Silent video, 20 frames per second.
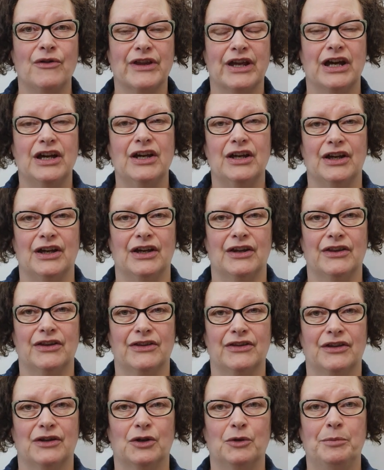the
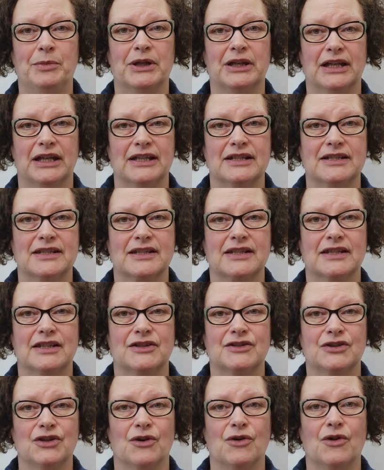earth up against the
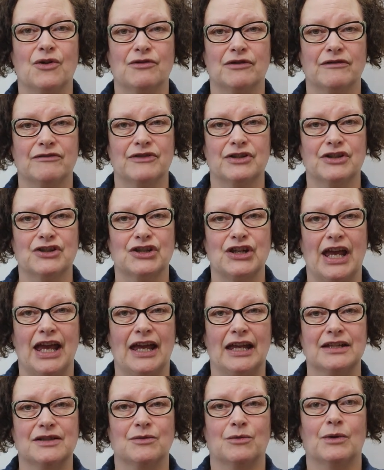door of the
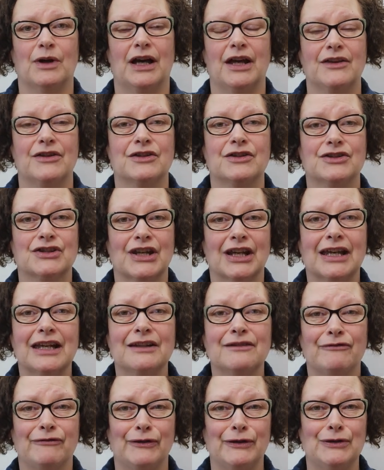shed where the
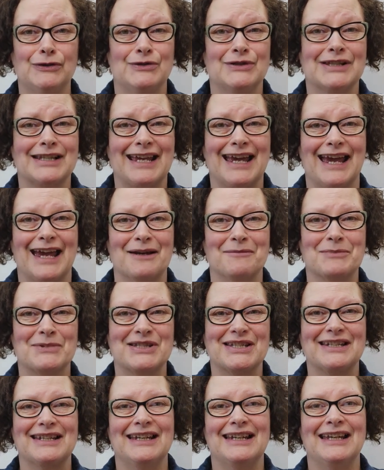chicken food's
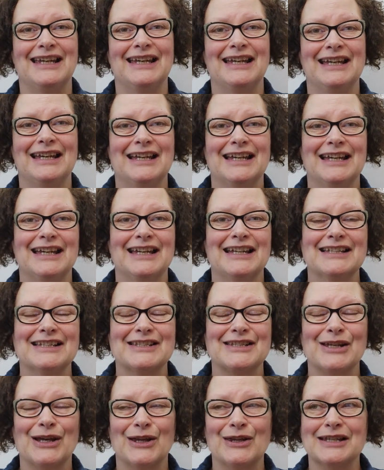kept.
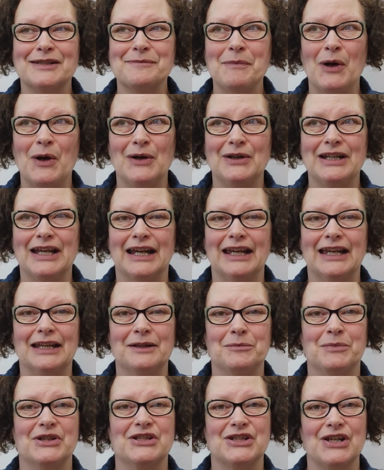So this morning,
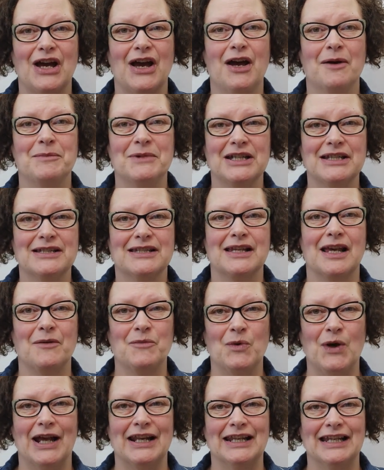in pyjamas
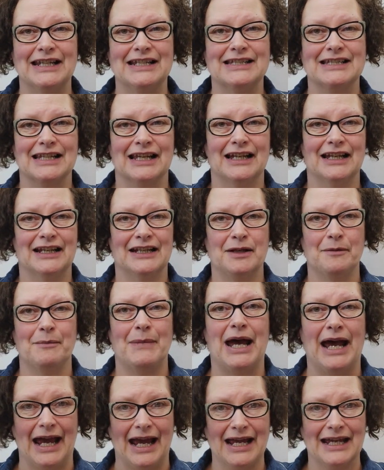and wellies and a
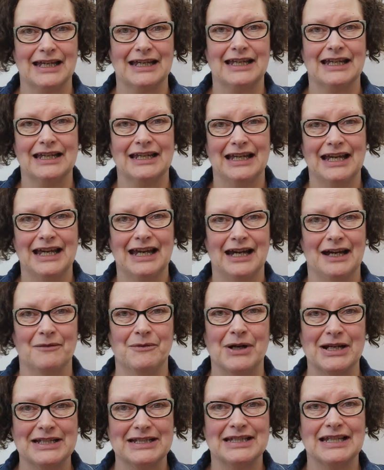mac, I
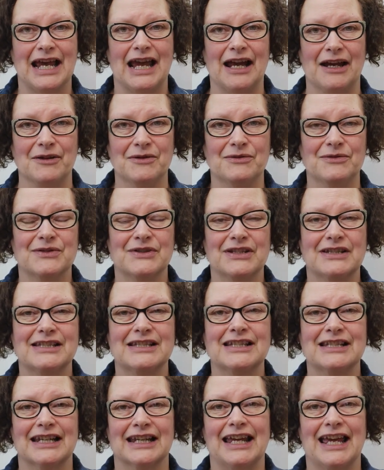went out
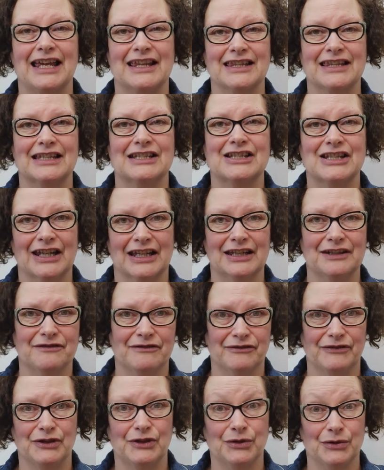to get the chicken
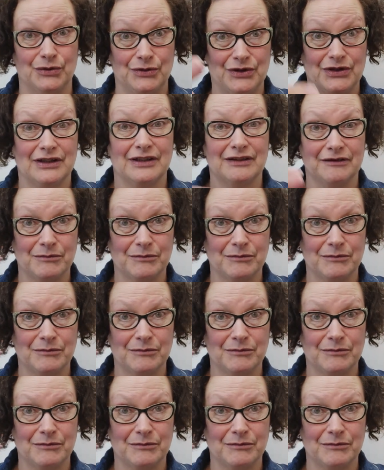food,